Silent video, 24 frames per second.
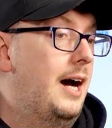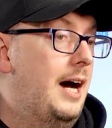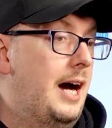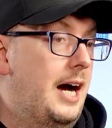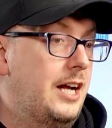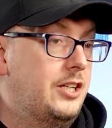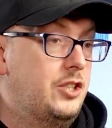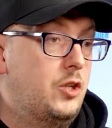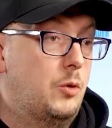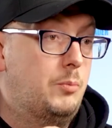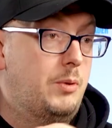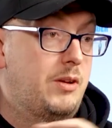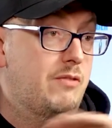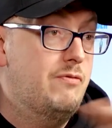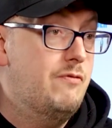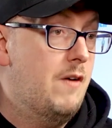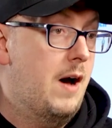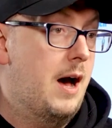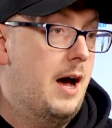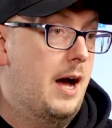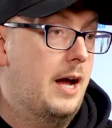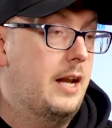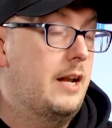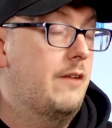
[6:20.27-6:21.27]
and you'll be
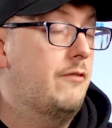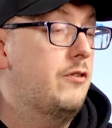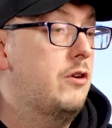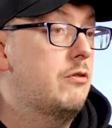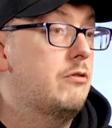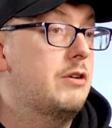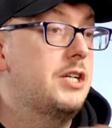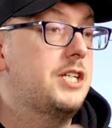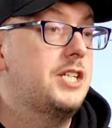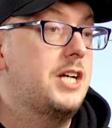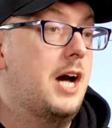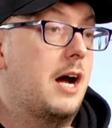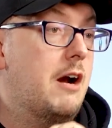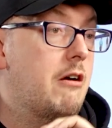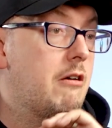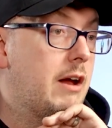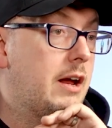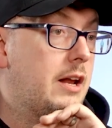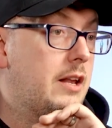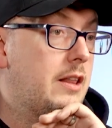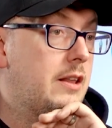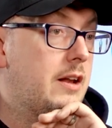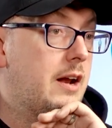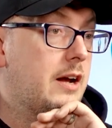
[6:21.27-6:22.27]
fine if you're
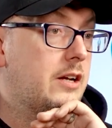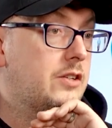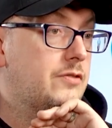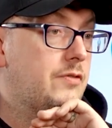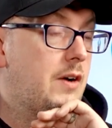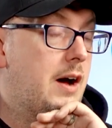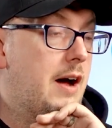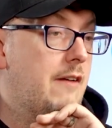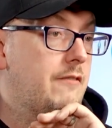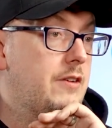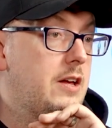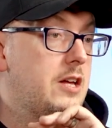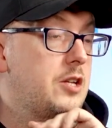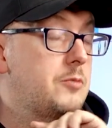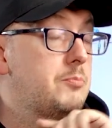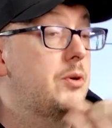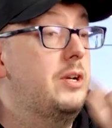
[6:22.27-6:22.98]
retiring in the next 5 years.